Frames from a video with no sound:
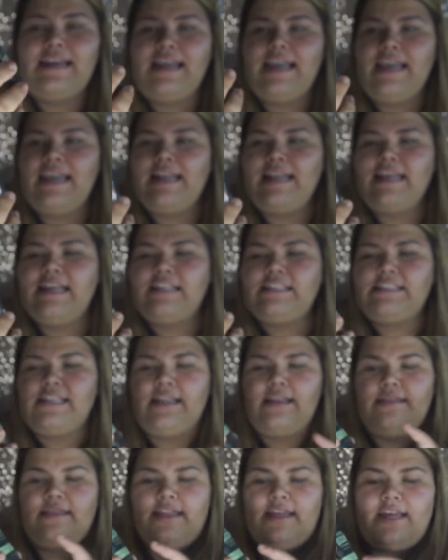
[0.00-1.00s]
it is
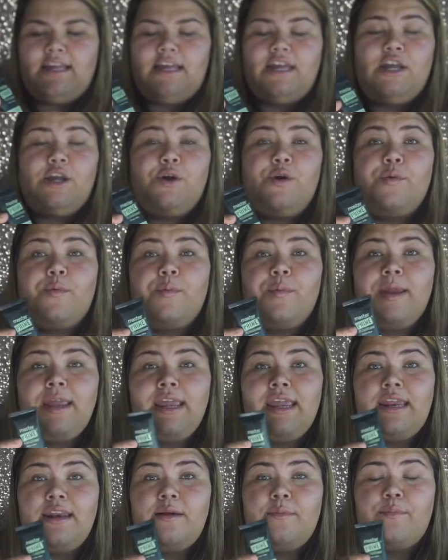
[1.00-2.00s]
the
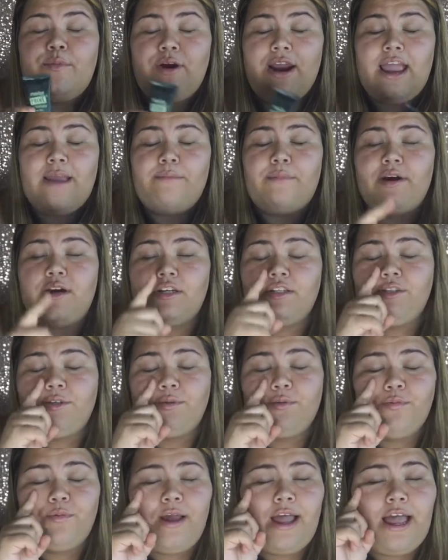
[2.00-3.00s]
green primer
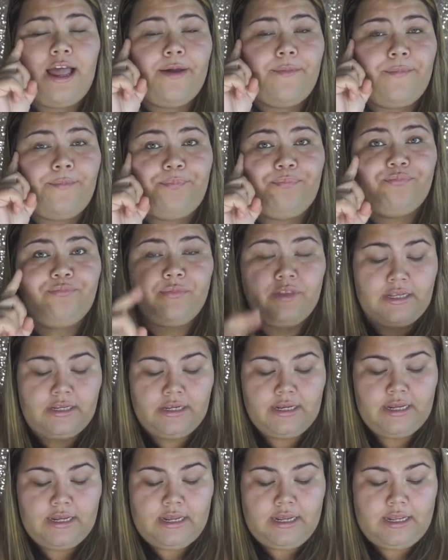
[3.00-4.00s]
to
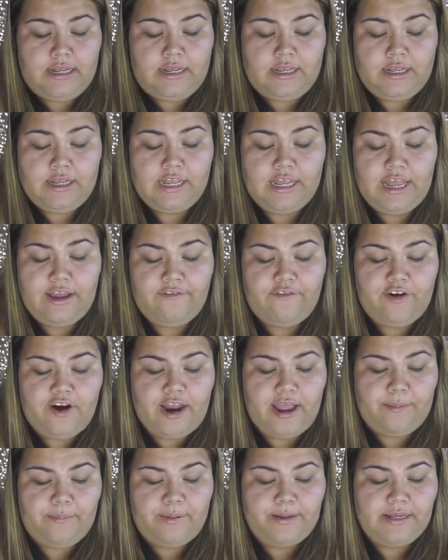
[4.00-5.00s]
cover
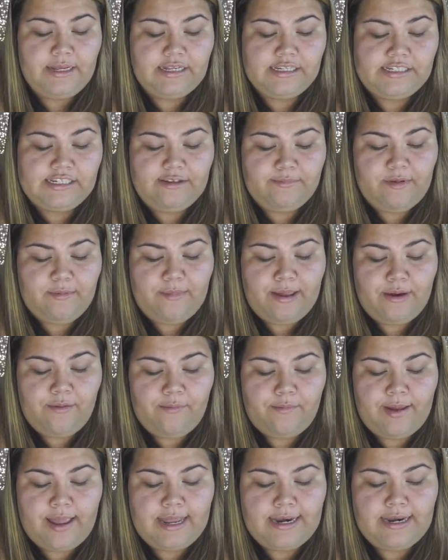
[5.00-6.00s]
up some of
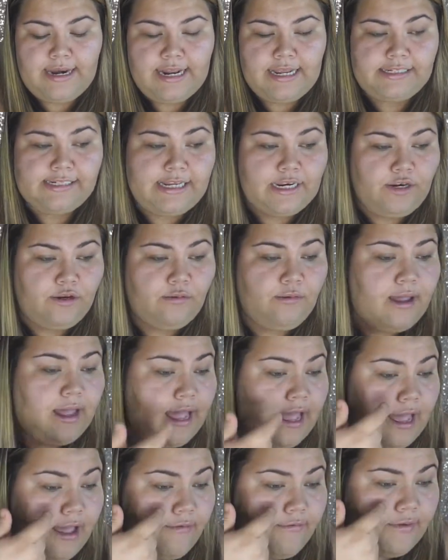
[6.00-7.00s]
my redness. I do
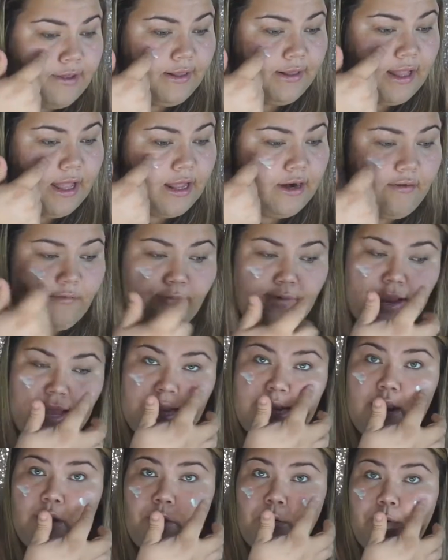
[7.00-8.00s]
have a lot of
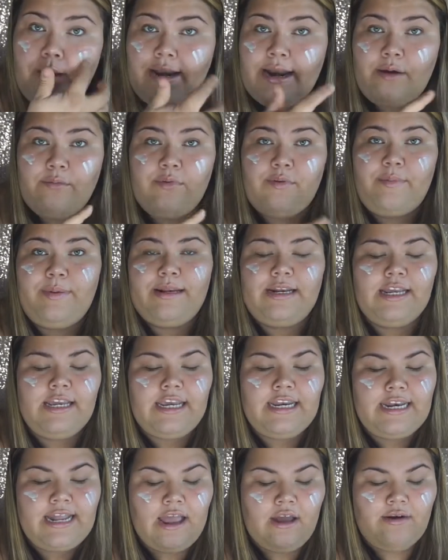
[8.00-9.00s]
red. Oh, and I will be
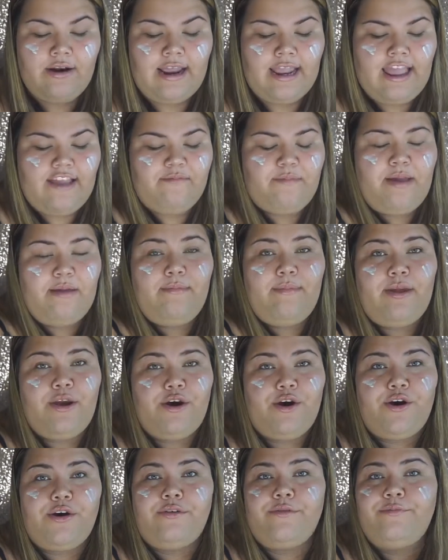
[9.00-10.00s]
looking down. I have my
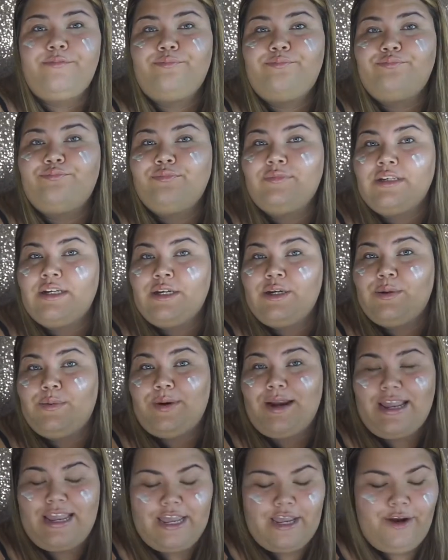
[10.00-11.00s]
mirror
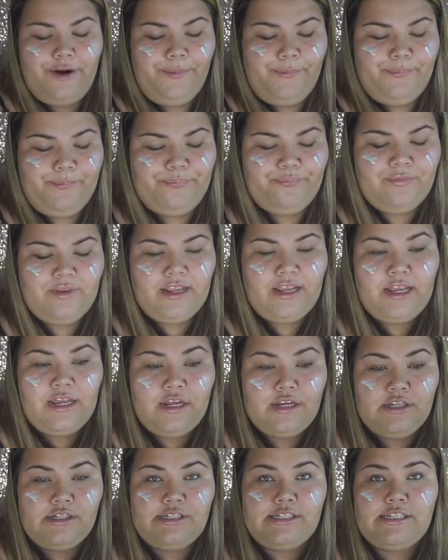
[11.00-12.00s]
right here.
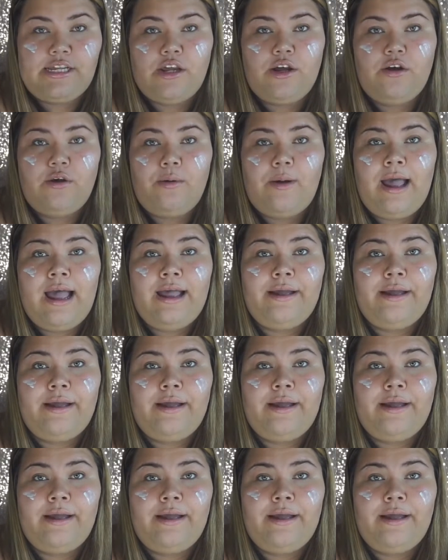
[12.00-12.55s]
So